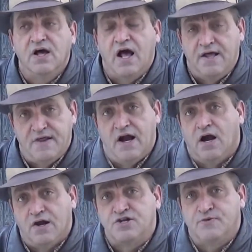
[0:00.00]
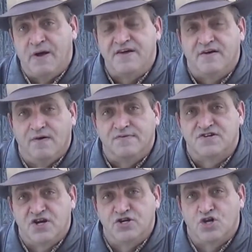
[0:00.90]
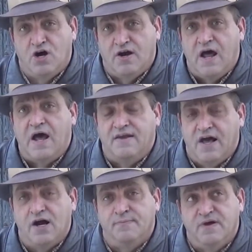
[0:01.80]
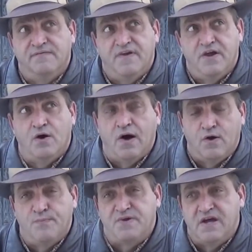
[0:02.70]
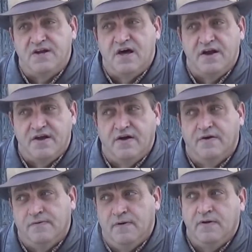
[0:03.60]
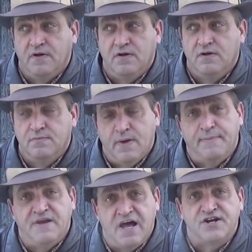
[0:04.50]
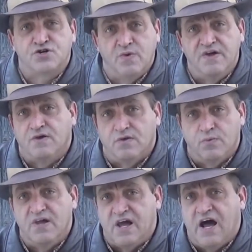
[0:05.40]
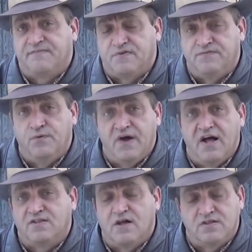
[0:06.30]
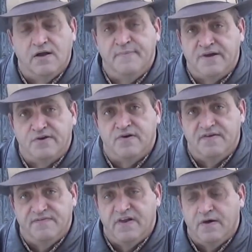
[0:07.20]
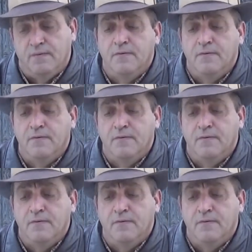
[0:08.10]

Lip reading: And then I'll let you make your own decision on that. That'll be a video I hope to get done here maybe next week or the week after for you. I thought that'd make a great video.